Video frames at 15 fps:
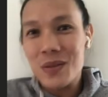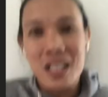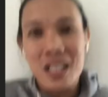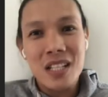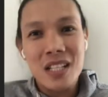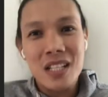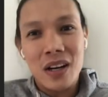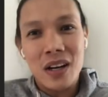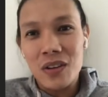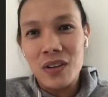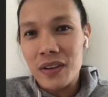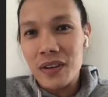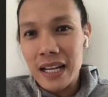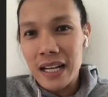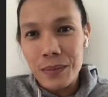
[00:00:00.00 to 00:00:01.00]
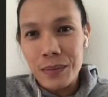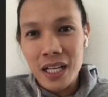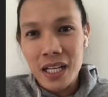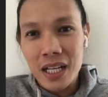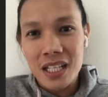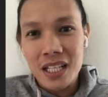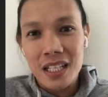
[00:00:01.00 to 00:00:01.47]
want to just follow FilAm, catch
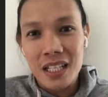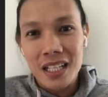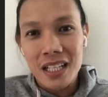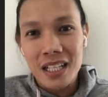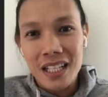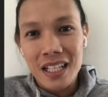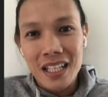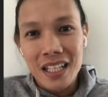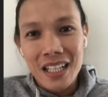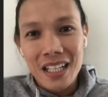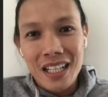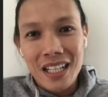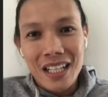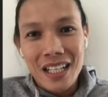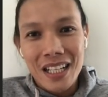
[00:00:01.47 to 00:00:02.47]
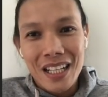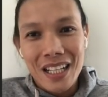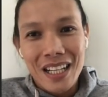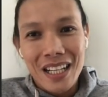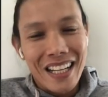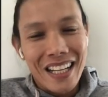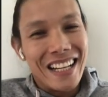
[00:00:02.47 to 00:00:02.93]
him on TikTok. Catch him on
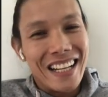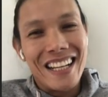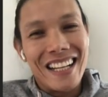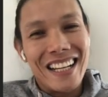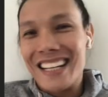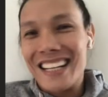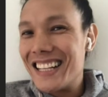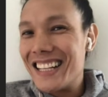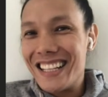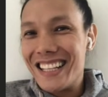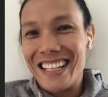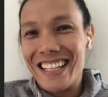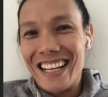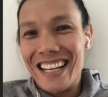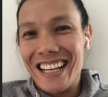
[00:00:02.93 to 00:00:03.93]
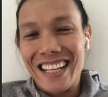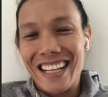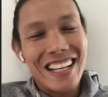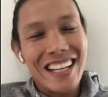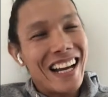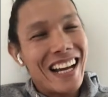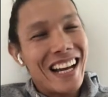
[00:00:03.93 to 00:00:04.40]
TikTok. Yeah, you
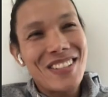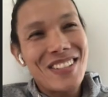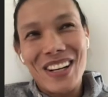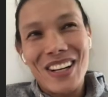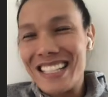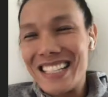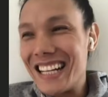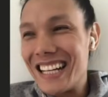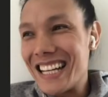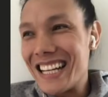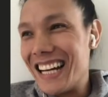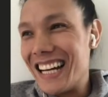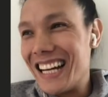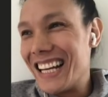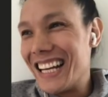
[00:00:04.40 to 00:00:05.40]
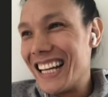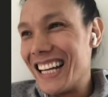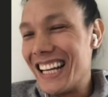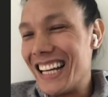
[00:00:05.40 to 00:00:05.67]
can catch me on TikTok.